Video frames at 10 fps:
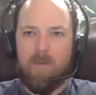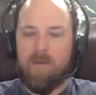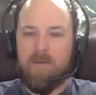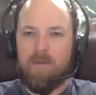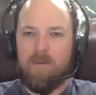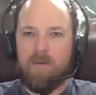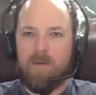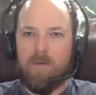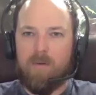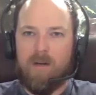abused
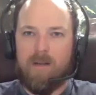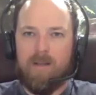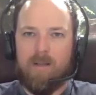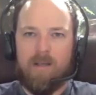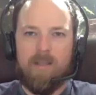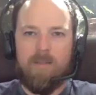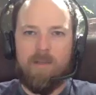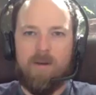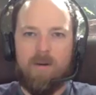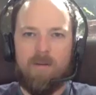or anything that needs to
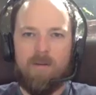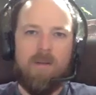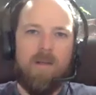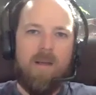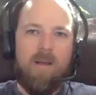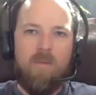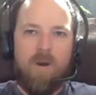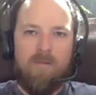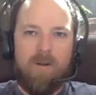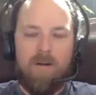be called
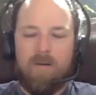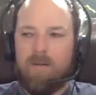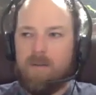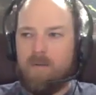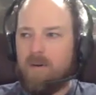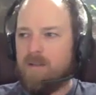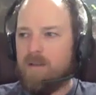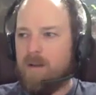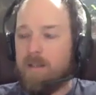welfare authorities on.